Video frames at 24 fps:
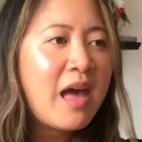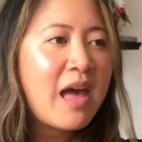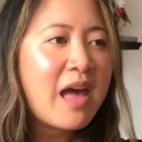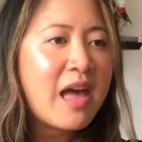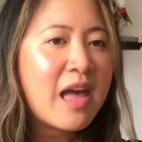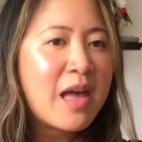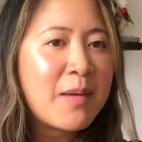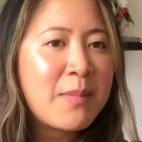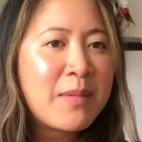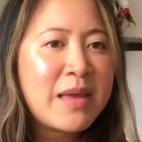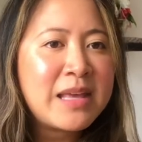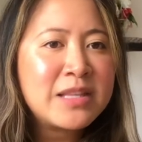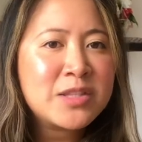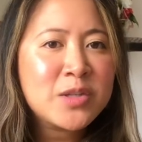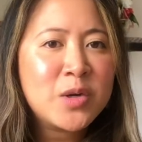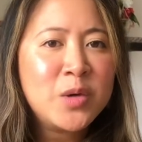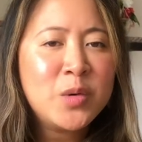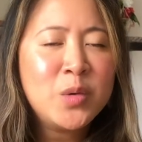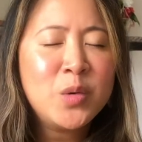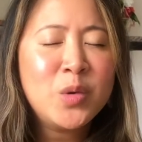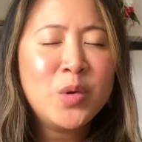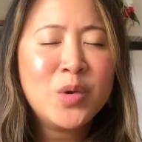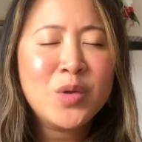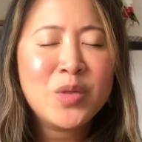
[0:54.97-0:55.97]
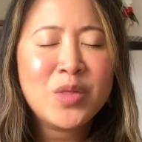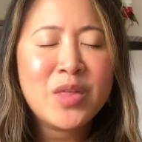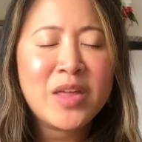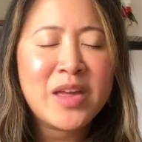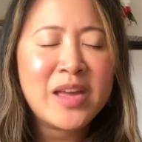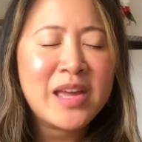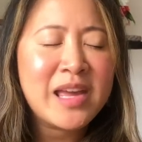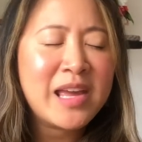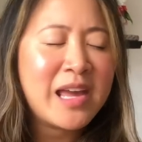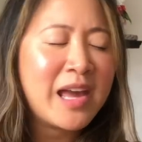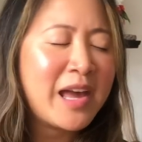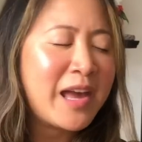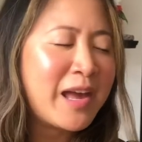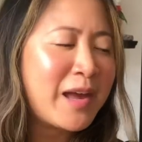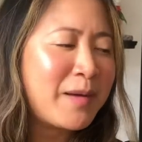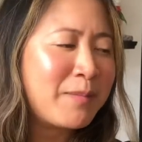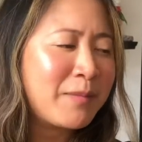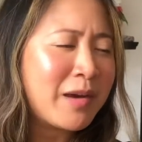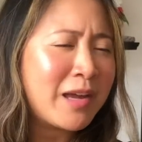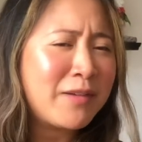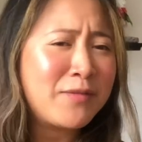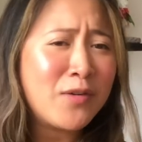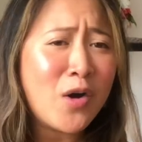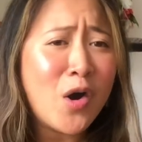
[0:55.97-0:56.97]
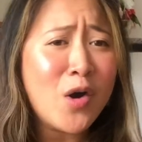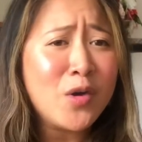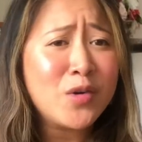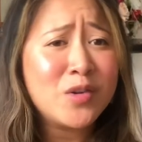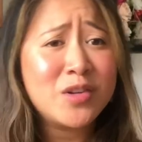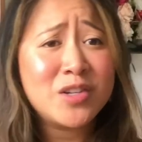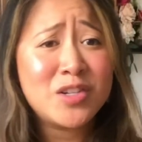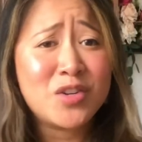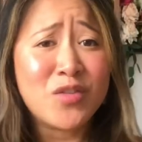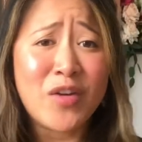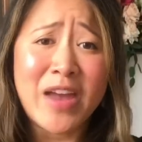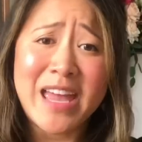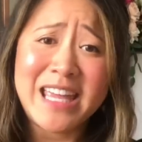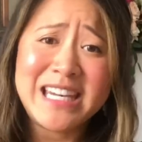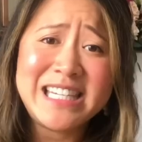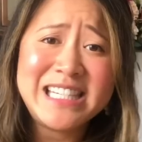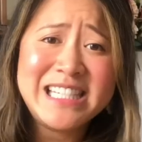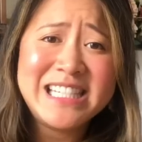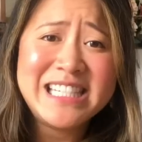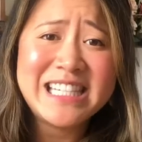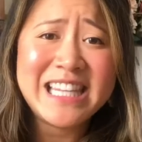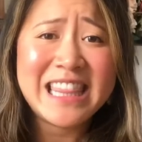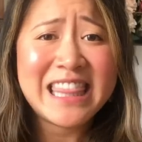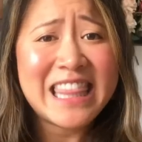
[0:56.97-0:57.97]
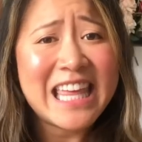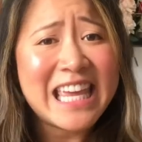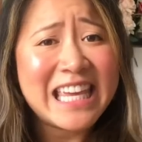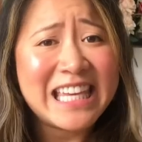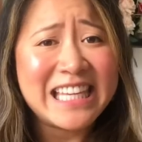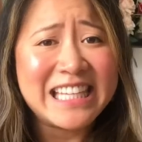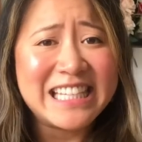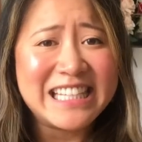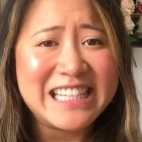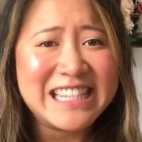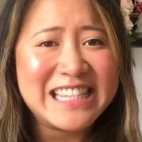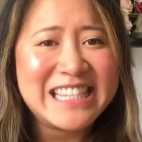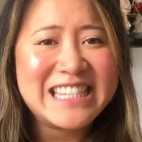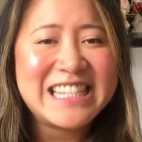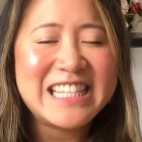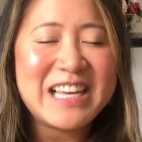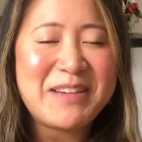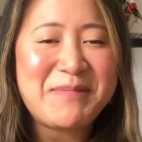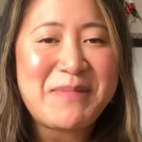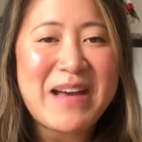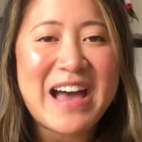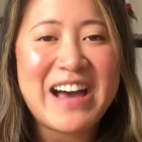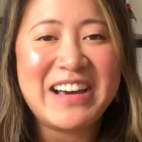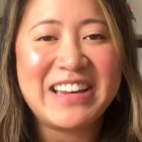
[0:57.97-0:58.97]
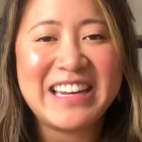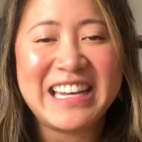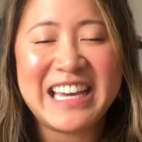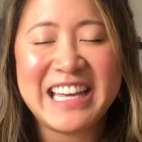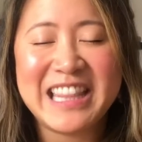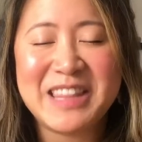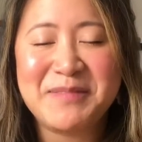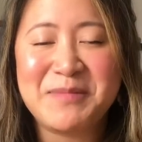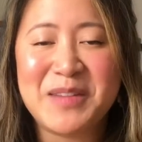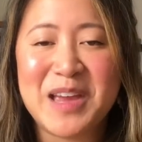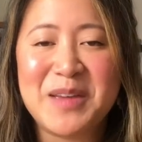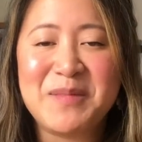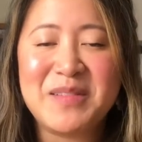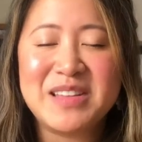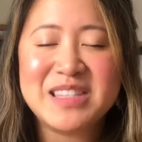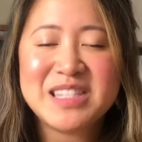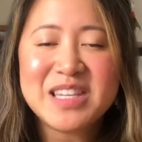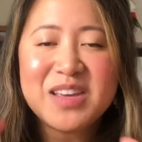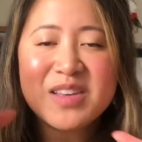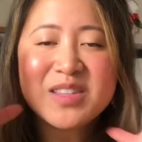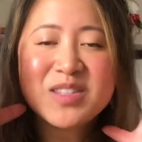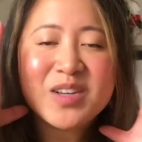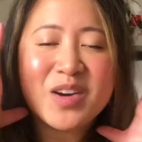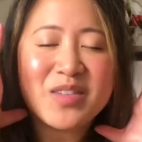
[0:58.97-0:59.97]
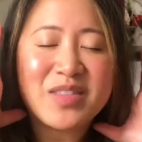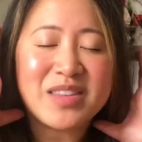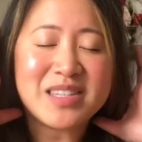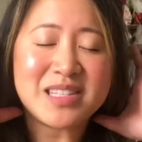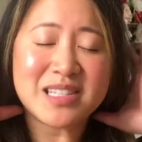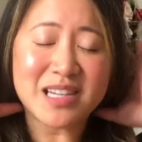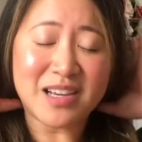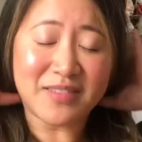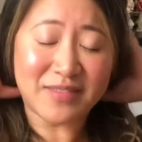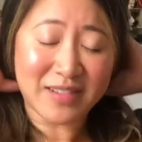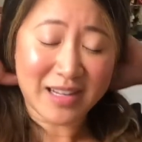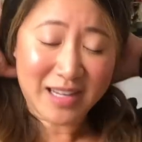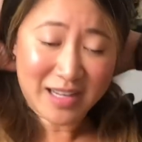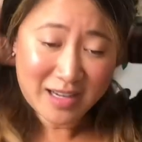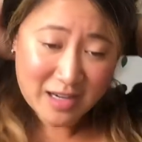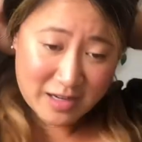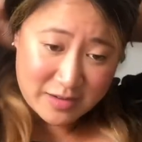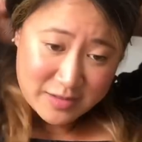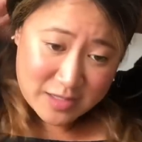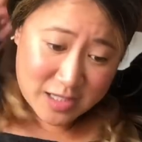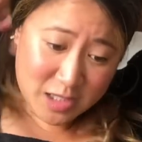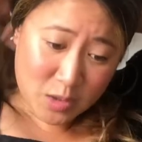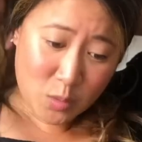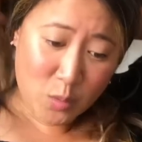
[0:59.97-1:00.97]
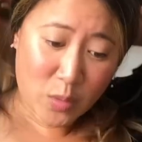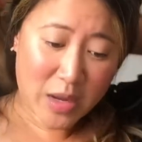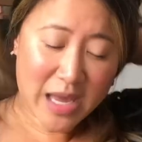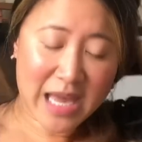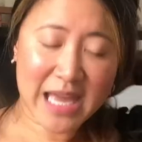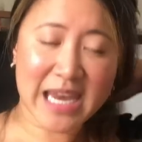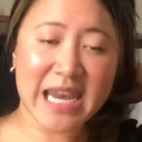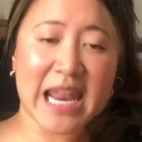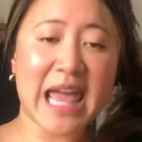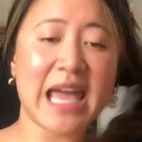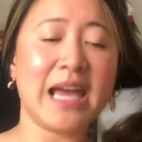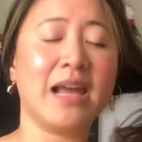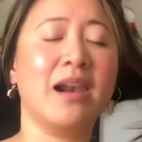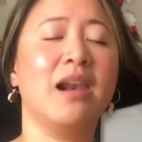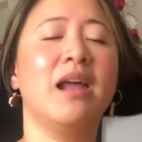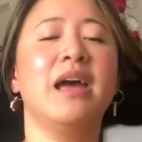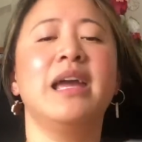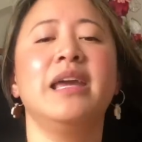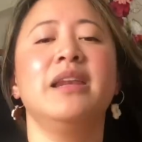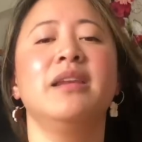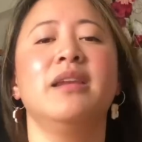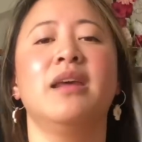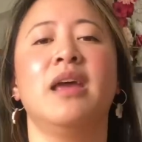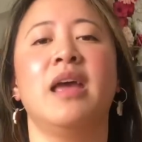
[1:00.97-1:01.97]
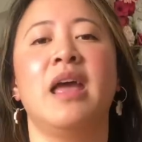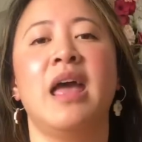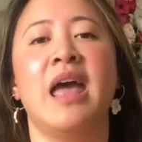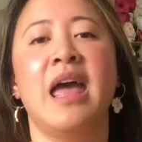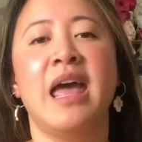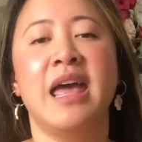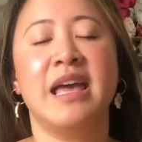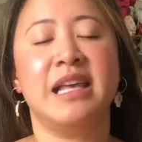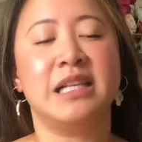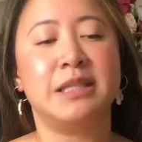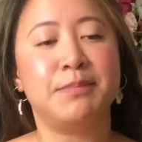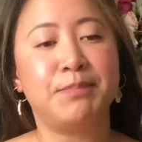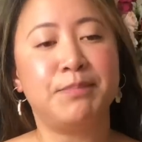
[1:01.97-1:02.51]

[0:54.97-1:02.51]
It's got all the kind of on-trend things about it at the moment. So it's got this lovely kind of square neckline, this